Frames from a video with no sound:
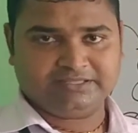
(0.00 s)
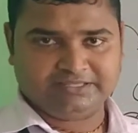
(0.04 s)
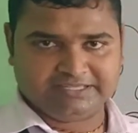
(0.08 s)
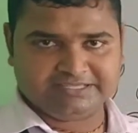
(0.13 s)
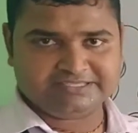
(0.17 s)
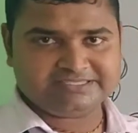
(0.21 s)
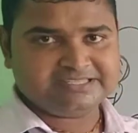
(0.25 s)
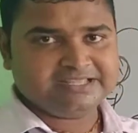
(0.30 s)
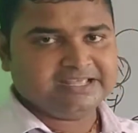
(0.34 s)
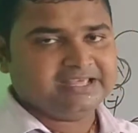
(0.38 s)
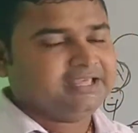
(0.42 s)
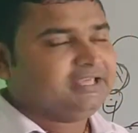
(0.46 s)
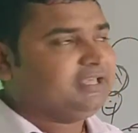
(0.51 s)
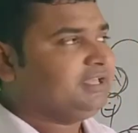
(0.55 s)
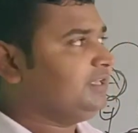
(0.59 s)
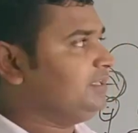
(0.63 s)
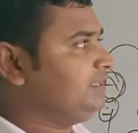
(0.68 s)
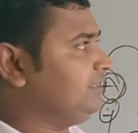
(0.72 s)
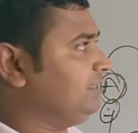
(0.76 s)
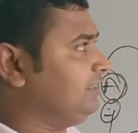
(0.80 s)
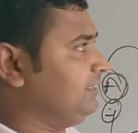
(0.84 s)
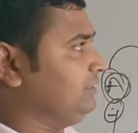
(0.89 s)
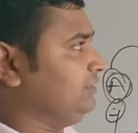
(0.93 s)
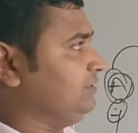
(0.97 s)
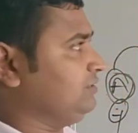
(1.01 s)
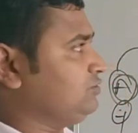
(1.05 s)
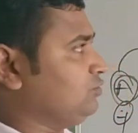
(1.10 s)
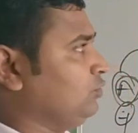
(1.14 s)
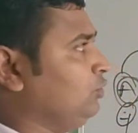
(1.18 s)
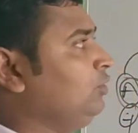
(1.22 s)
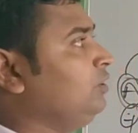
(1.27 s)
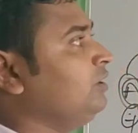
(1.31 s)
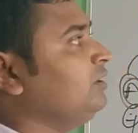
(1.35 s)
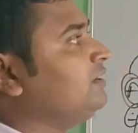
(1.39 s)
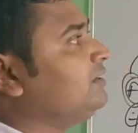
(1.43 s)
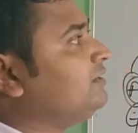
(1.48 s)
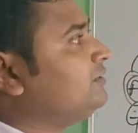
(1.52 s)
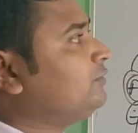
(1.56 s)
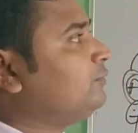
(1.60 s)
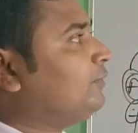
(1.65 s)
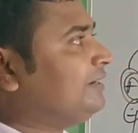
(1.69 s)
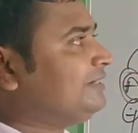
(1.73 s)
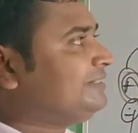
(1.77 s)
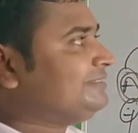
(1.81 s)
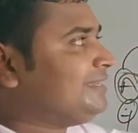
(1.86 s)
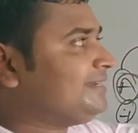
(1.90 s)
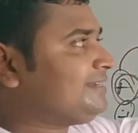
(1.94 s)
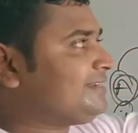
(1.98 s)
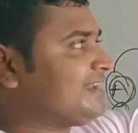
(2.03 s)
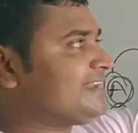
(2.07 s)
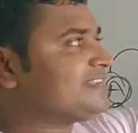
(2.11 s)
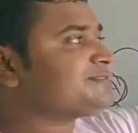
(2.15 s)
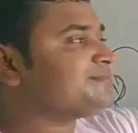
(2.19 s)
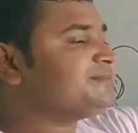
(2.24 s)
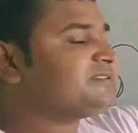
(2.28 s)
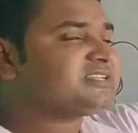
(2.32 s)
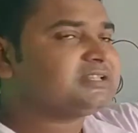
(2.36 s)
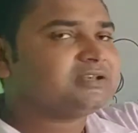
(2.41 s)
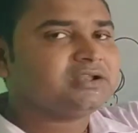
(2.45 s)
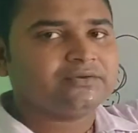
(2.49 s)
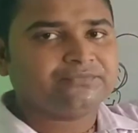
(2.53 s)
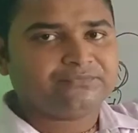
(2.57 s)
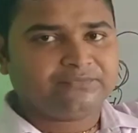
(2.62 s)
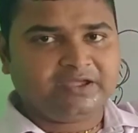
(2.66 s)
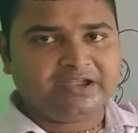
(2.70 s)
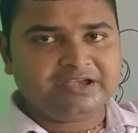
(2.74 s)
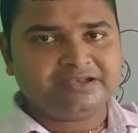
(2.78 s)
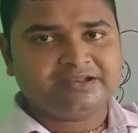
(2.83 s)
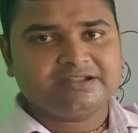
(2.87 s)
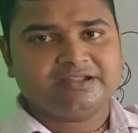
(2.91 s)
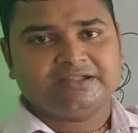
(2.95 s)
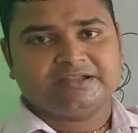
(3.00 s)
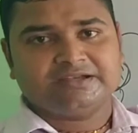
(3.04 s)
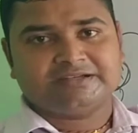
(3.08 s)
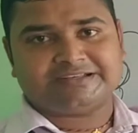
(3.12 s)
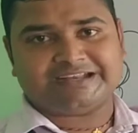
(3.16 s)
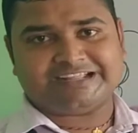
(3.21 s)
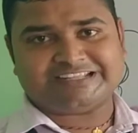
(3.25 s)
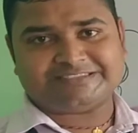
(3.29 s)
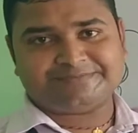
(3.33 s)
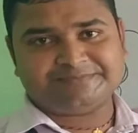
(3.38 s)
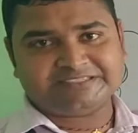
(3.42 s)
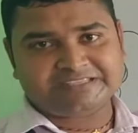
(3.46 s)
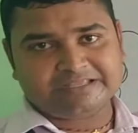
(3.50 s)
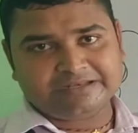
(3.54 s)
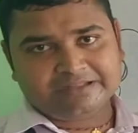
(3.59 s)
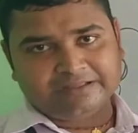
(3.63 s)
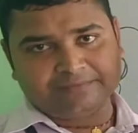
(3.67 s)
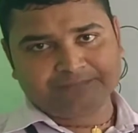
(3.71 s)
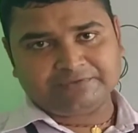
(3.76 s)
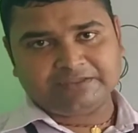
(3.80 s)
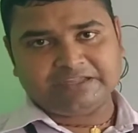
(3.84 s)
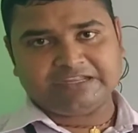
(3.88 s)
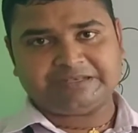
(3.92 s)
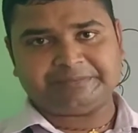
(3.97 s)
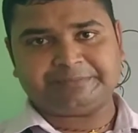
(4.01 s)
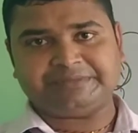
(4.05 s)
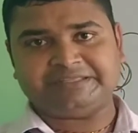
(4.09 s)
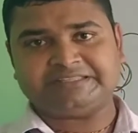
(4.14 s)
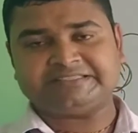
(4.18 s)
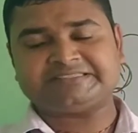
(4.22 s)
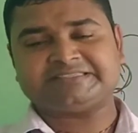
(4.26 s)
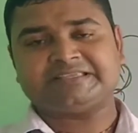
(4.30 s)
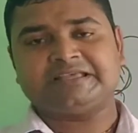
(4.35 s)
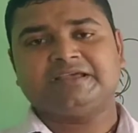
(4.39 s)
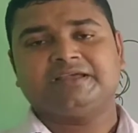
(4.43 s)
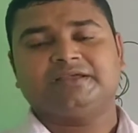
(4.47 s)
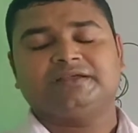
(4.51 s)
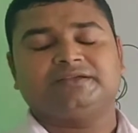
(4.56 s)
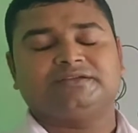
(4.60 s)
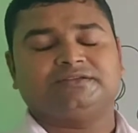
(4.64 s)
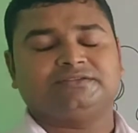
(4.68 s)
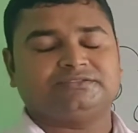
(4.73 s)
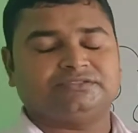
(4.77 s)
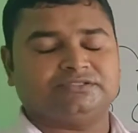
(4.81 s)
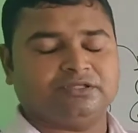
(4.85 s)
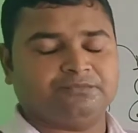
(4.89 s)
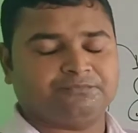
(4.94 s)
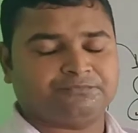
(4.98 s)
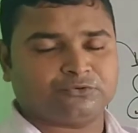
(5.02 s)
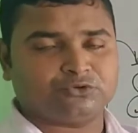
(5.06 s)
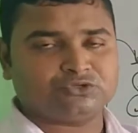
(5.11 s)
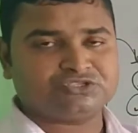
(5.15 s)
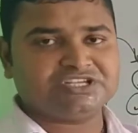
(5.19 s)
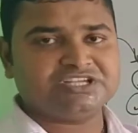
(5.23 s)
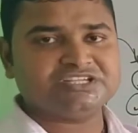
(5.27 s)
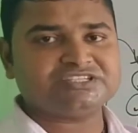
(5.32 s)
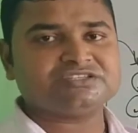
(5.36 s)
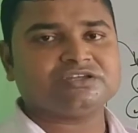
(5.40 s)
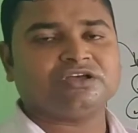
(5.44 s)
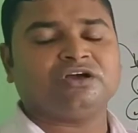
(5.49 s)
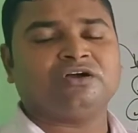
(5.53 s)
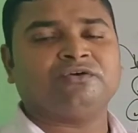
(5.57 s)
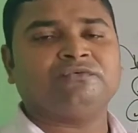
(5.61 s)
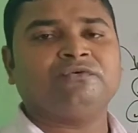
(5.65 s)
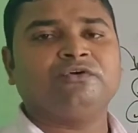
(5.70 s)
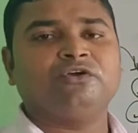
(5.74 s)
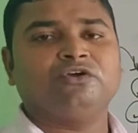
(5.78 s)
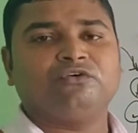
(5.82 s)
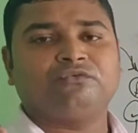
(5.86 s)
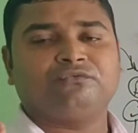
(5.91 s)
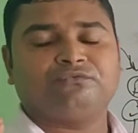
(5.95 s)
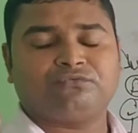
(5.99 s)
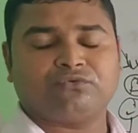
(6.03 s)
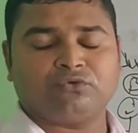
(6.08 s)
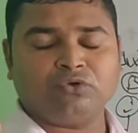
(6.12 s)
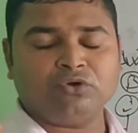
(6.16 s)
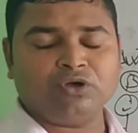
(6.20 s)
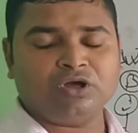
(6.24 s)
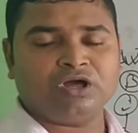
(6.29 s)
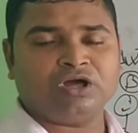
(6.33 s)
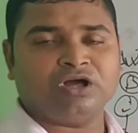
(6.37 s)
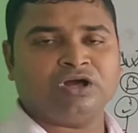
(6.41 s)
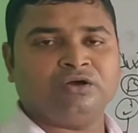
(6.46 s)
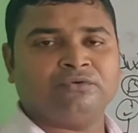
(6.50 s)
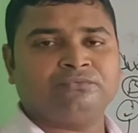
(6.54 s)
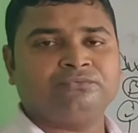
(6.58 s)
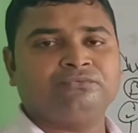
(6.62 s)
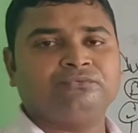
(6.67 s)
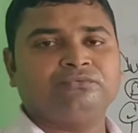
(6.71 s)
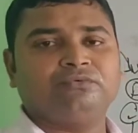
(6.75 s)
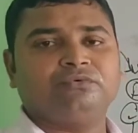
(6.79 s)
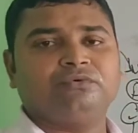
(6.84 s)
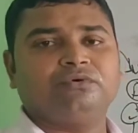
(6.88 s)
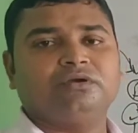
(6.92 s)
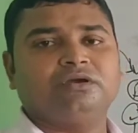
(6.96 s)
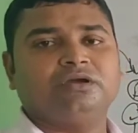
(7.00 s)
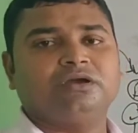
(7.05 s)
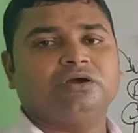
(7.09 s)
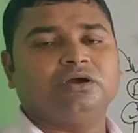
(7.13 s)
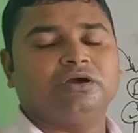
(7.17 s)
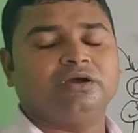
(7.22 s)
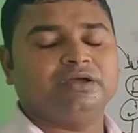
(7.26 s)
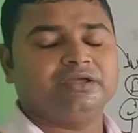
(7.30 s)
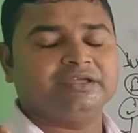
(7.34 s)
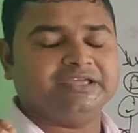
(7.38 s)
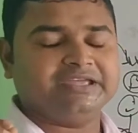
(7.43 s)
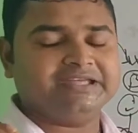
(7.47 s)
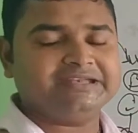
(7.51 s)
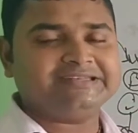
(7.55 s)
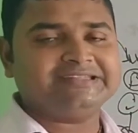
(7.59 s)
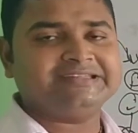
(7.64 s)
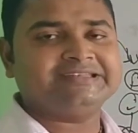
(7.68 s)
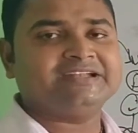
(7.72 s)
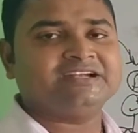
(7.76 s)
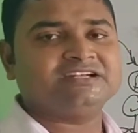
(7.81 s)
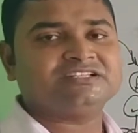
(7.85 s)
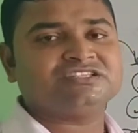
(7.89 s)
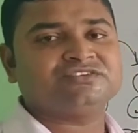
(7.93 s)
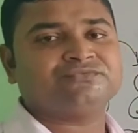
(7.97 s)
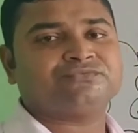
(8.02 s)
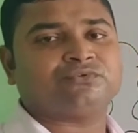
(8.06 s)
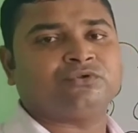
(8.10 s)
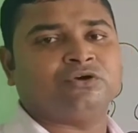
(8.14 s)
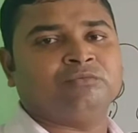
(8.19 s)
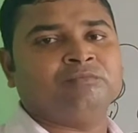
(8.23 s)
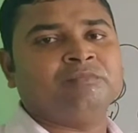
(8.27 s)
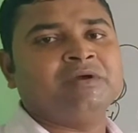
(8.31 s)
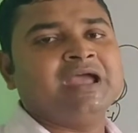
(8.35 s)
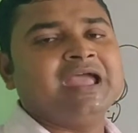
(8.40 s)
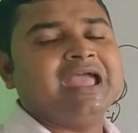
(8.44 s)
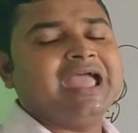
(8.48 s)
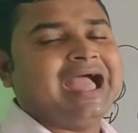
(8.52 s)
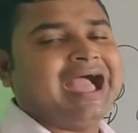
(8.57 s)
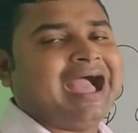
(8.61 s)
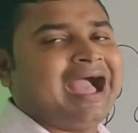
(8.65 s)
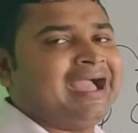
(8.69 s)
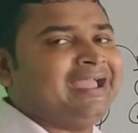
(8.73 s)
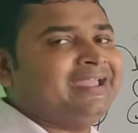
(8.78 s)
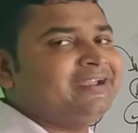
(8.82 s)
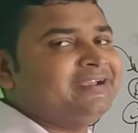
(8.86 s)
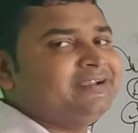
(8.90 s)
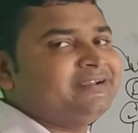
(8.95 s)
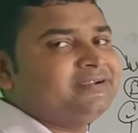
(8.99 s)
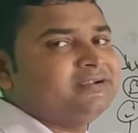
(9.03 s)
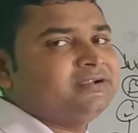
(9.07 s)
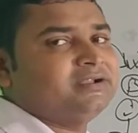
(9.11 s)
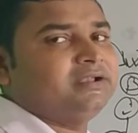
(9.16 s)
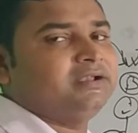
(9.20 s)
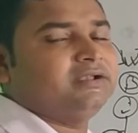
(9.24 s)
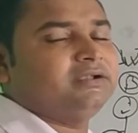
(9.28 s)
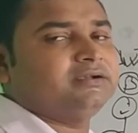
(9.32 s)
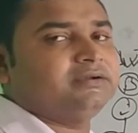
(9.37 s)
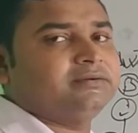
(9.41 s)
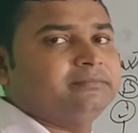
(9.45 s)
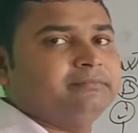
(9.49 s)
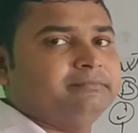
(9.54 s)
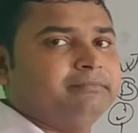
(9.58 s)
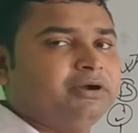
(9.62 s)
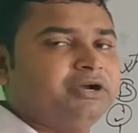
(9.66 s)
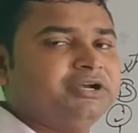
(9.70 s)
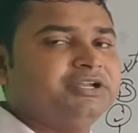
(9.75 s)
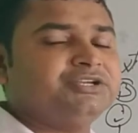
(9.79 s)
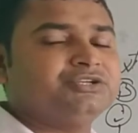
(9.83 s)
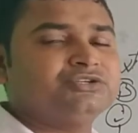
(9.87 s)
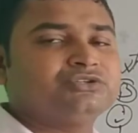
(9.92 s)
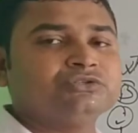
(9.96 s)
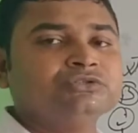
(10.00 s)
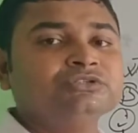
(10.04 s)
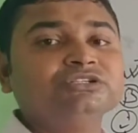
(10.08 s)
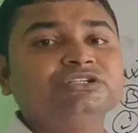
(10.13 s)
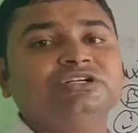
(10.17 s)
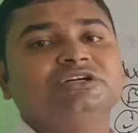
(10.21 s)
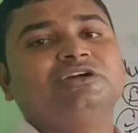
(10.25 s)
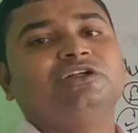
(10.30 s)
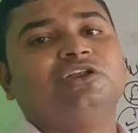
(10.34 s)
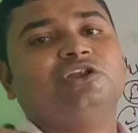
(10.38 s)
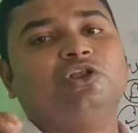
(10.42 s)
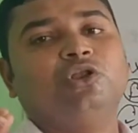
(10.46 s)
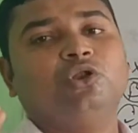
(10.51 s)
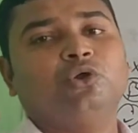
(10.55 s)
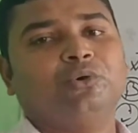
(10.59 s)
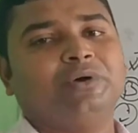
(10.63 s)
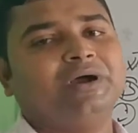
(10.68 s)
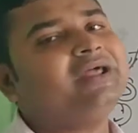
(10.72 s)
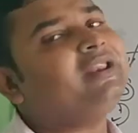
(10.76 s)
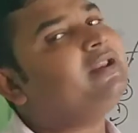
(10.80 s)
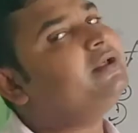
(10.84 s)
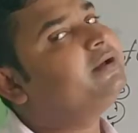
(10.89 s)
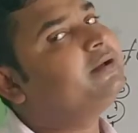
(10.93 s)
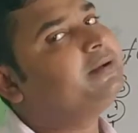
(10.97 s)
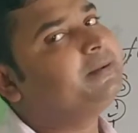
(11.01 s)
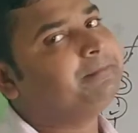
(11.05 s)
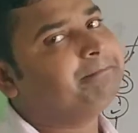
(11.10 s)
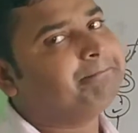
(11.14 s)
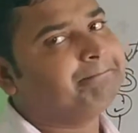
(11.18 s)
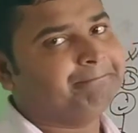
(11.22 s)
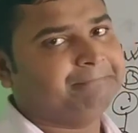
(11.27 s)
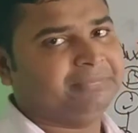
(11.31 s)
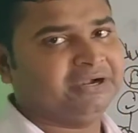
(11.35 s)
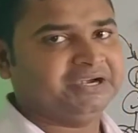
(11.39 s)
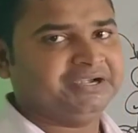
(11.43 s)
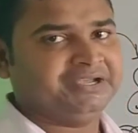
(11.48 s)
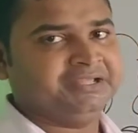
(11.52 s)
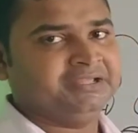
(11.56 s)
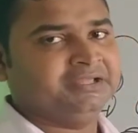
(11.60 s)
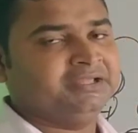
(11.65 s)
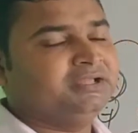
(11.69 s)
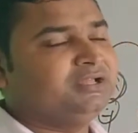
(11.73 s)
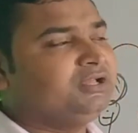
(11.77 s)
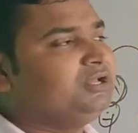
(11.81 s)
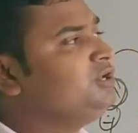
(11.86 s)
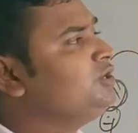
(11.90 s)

Yes. So what is the transmission of heat? Transmission of heat means the process of flow of heat energy from higher body to lower body.